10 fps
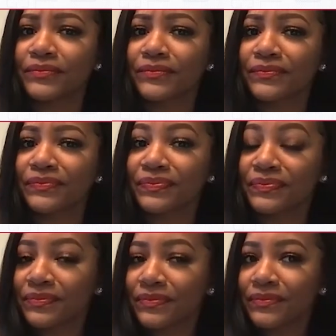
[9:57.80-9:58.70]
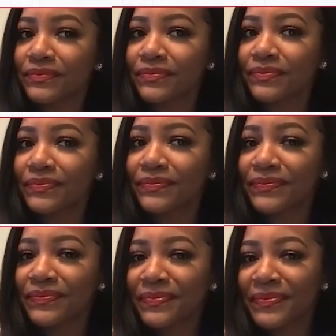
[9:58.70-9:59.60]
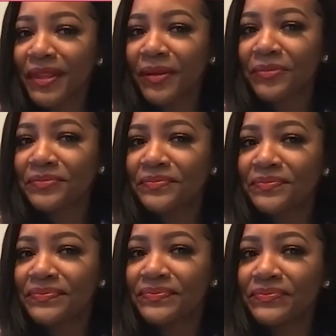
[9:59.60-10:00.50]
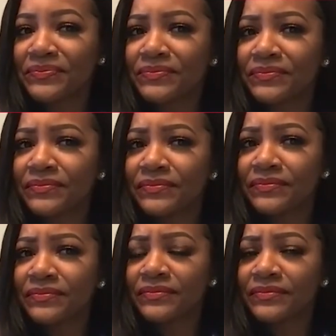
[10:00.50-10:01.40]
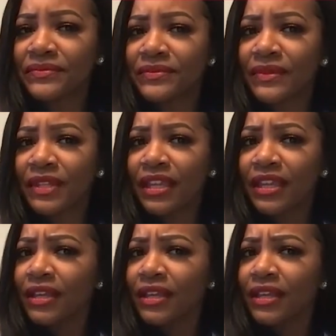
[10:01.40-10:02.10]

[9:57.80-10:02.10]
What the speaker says: Nobody speaks.